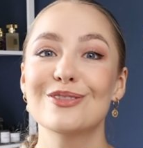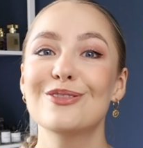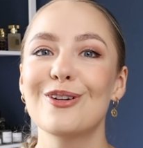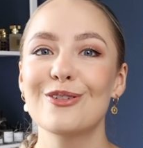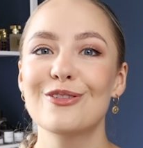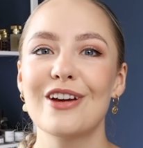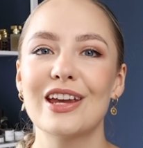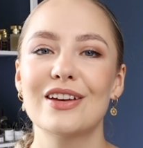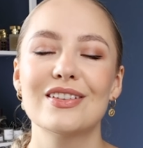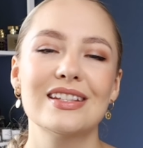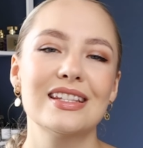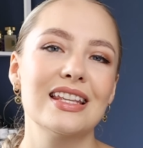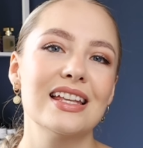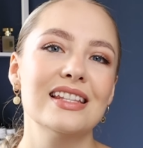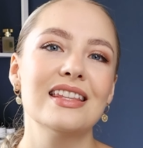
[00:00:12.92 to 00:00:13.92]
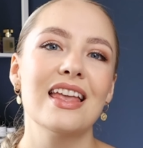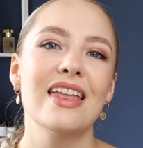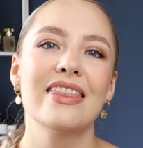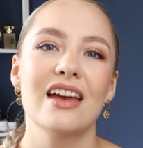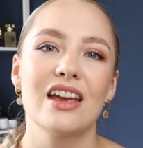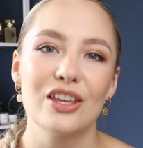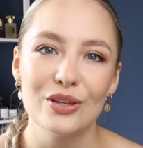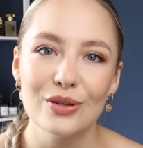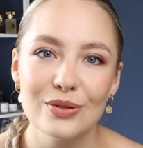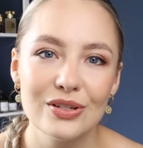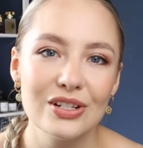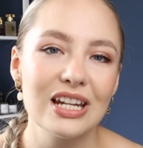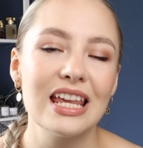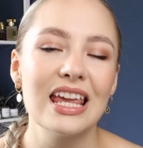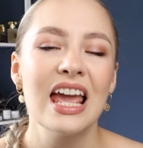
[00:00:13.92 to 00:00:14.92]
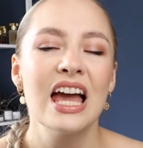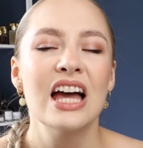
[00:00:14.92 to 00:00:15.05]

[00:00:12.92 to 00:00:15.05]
fall fragrances, they're usually